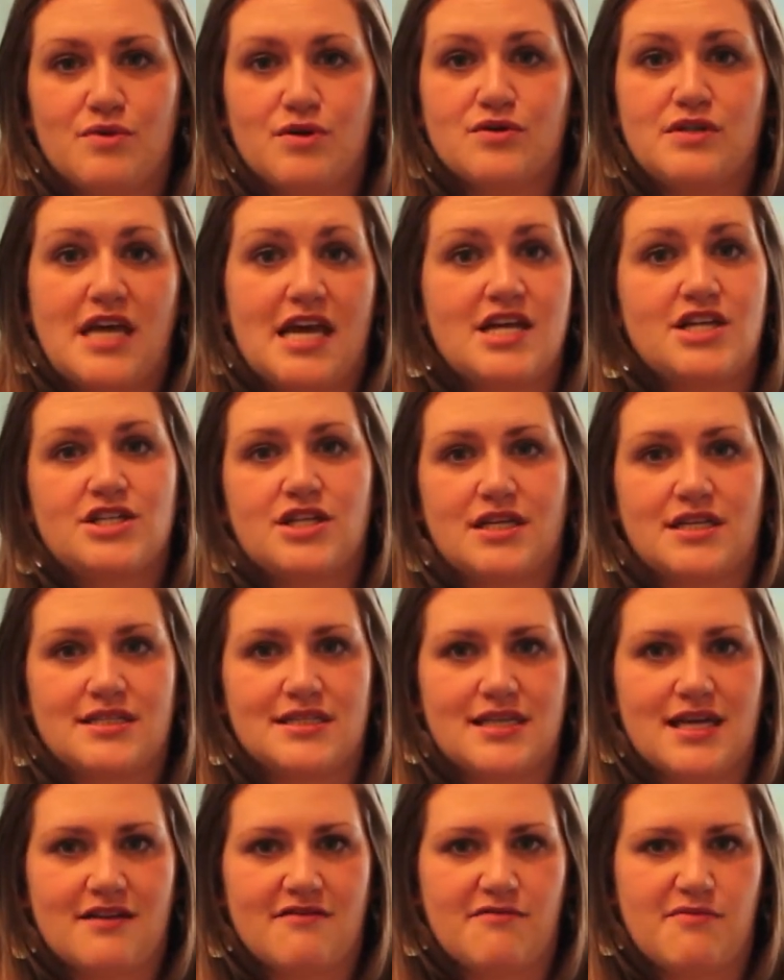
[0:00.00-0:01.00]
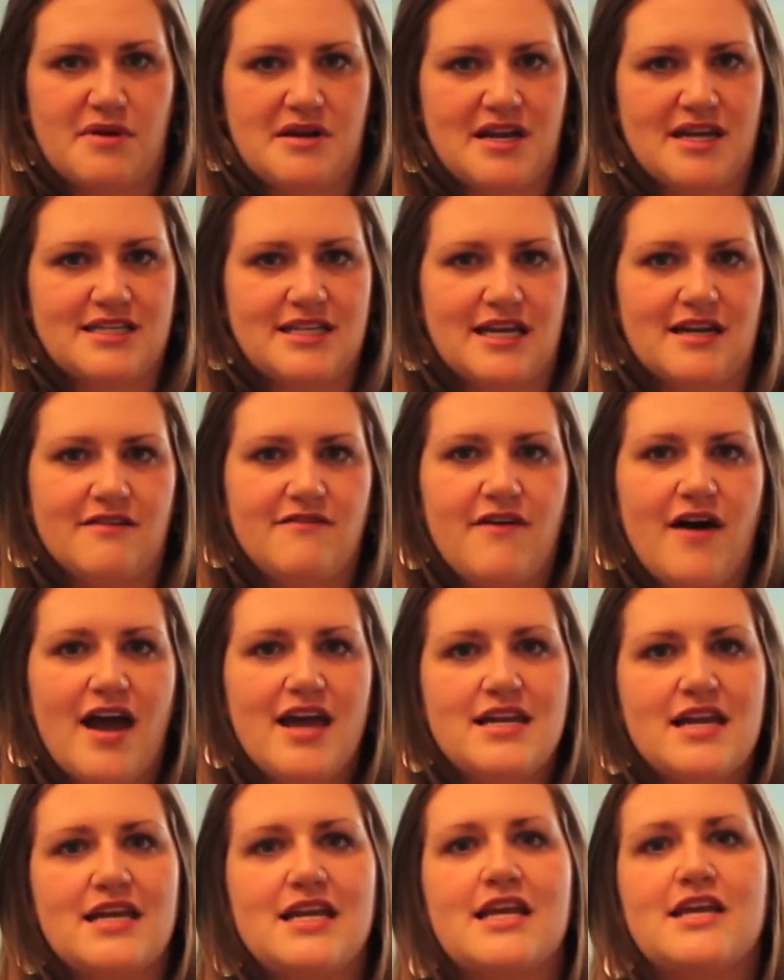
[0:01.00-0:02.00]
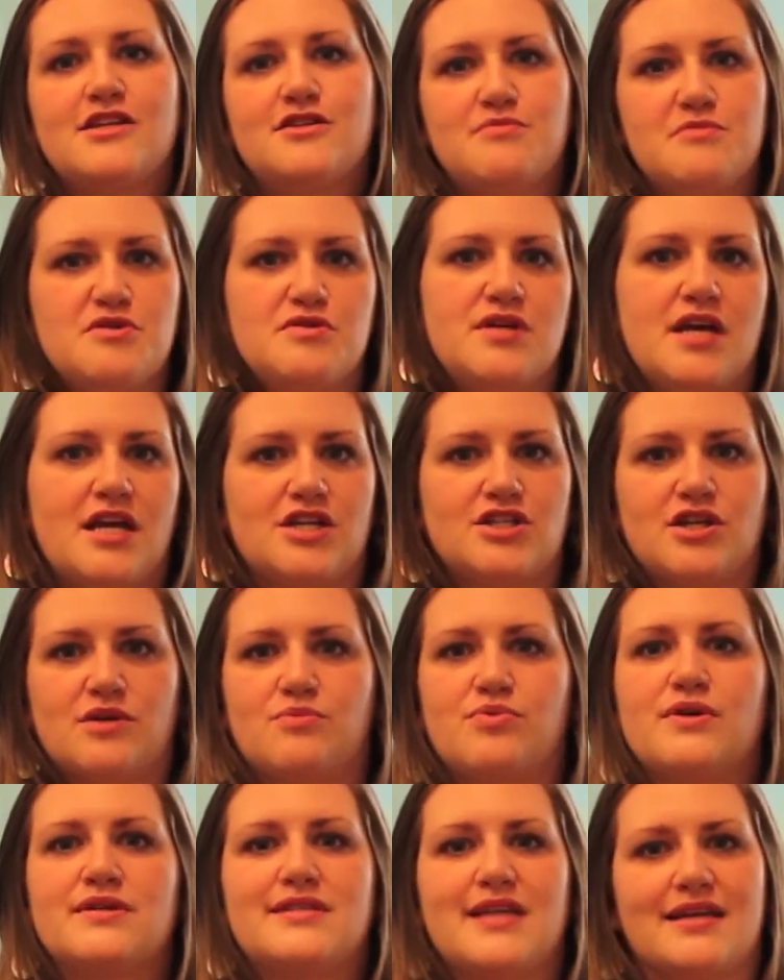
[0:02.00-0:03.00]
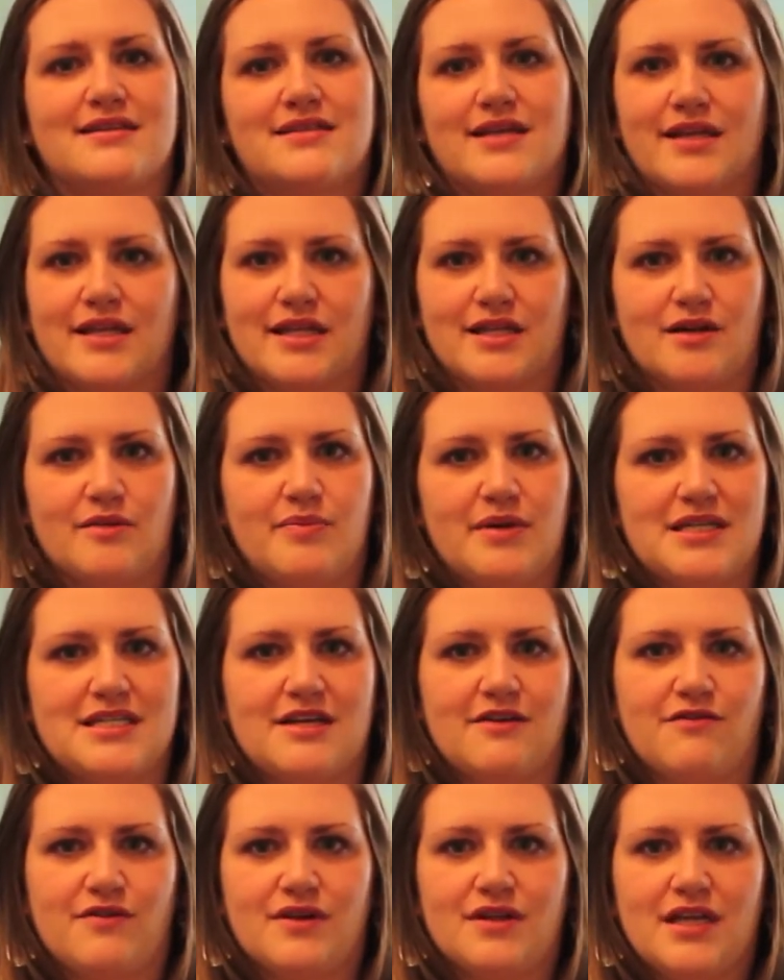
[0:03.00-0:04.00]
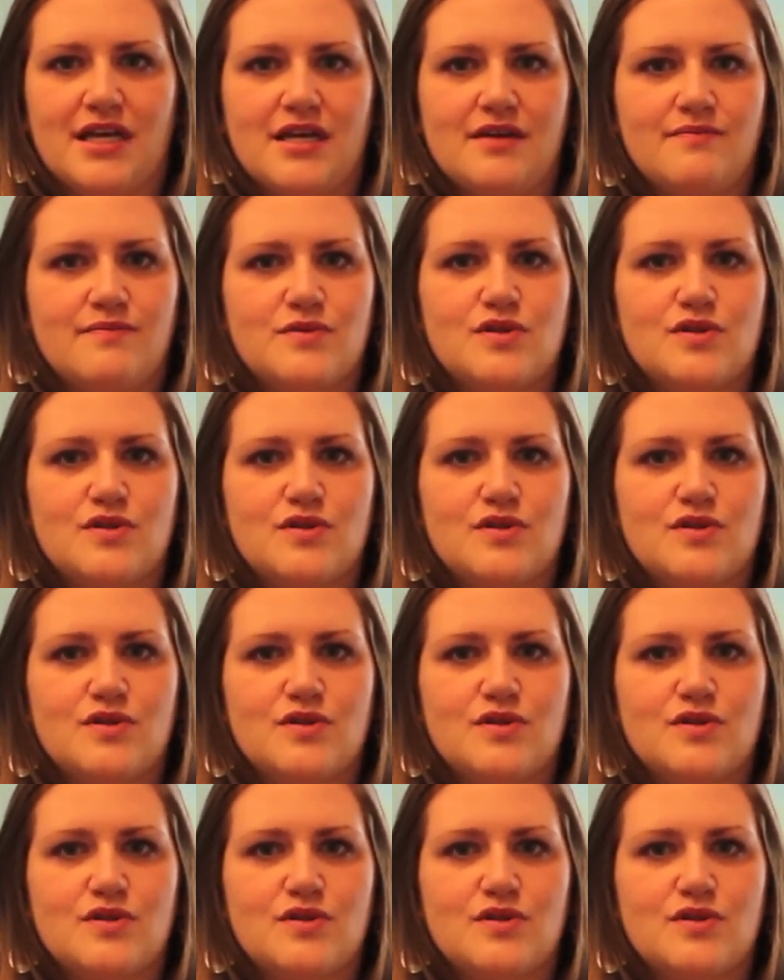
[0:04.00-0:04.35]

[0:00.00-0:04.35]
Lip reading: mutations that have been identified, and each mutation presents a little bit differently.